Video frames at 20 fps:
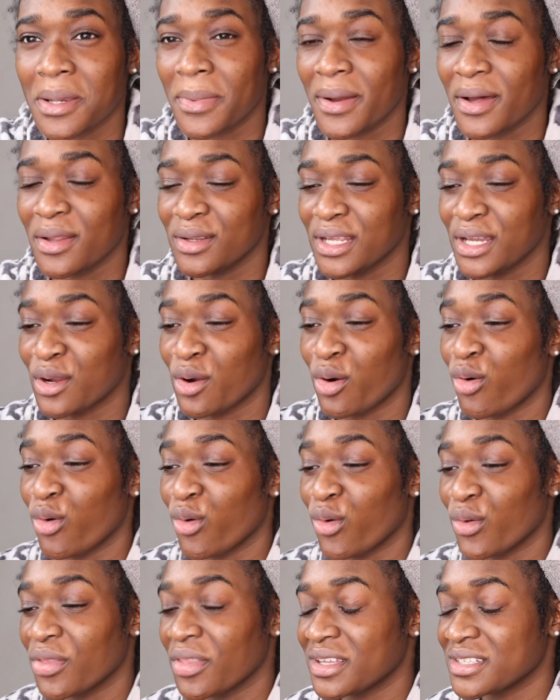about like
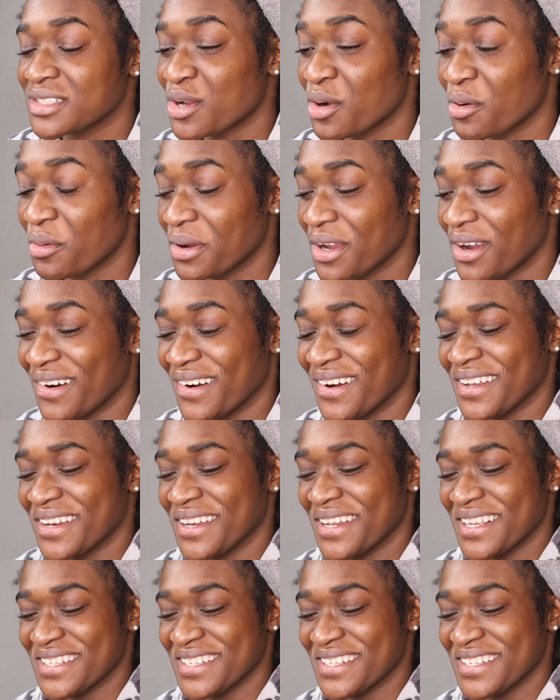all that's going on.